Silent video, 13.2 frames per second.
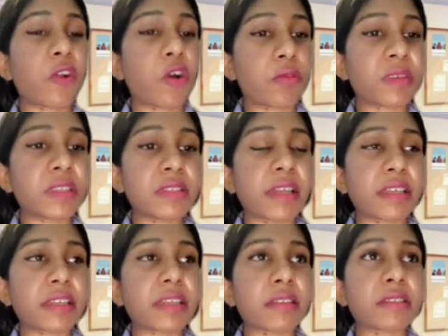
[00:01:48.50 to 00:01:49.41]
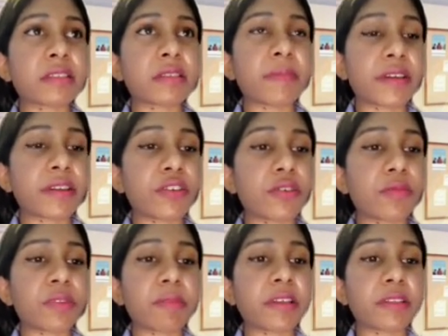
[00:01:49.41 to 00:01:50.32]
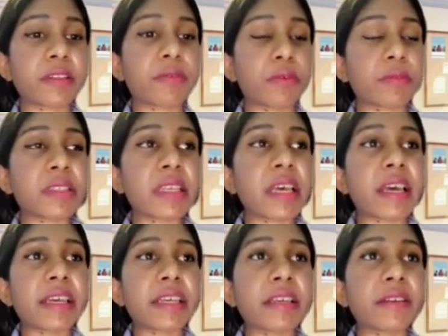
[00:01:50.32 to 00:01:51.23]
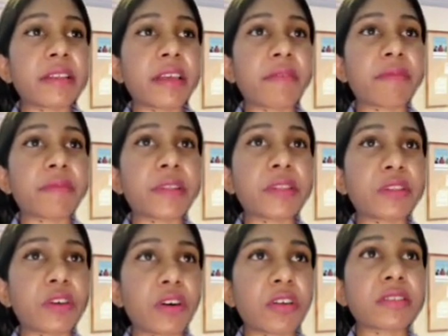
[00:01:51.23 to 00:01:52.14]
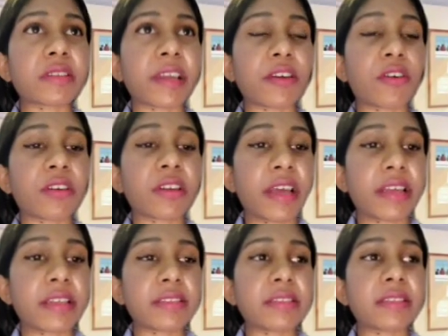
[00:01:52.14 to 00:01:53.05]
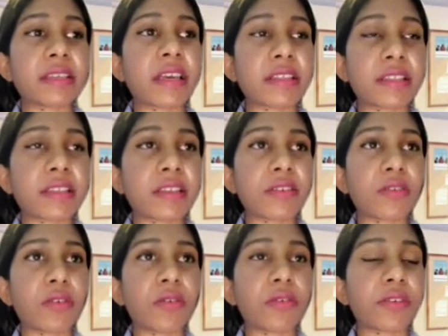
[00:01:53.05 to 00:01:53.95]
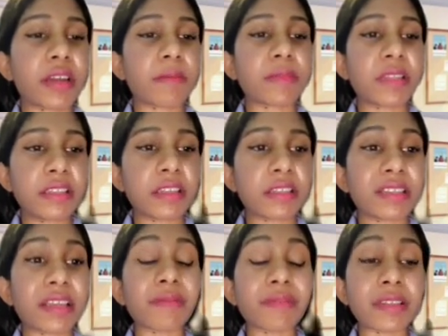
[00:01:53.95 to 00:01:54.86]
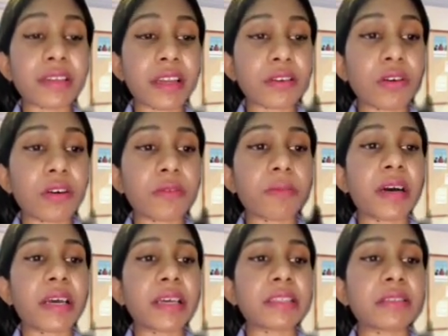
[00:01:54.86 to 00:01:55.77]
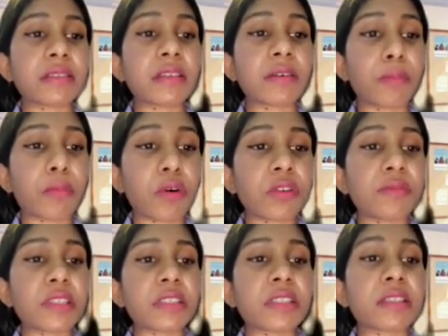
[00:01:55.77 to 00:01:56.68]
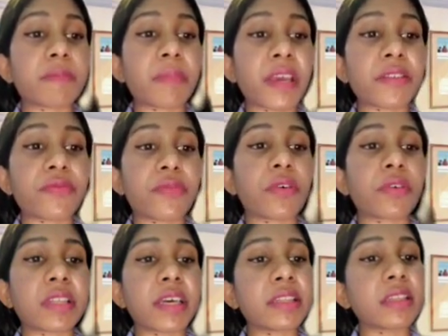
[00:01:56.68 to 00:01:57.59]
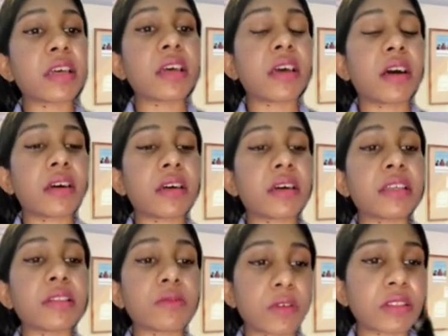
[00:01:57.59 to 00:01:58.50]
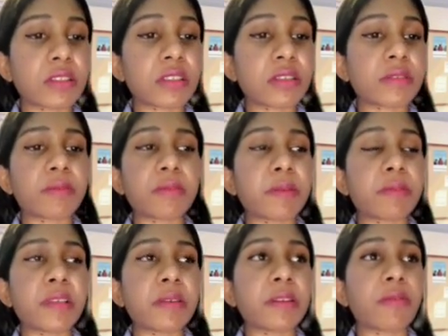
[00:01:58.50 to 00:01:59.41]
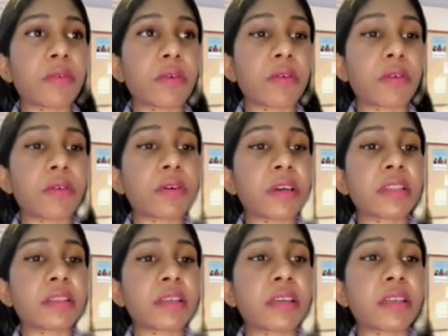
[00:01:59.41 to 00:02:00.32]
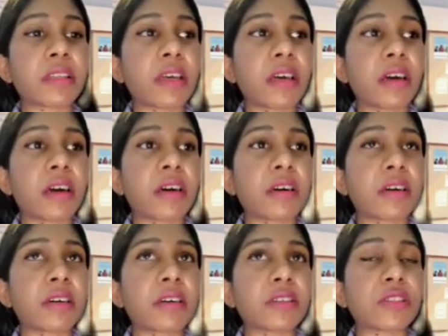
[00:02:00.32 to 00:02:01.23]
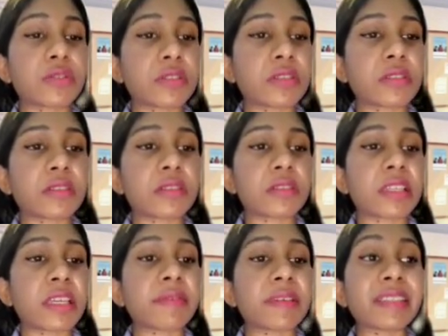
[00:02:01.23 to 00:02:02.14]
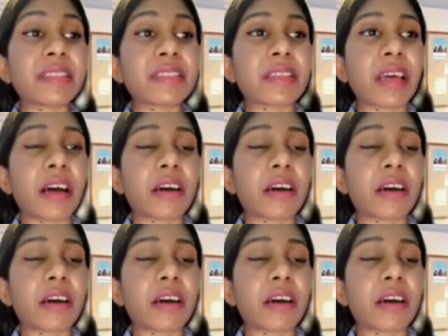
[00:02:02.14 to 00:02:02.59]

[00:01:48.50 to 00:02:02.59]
flour means, like the bakery company buying the flour means, they will not record as kg or gram like that. They will record by the amount which is paid for that inventory, which will be the flour and then sugar. They will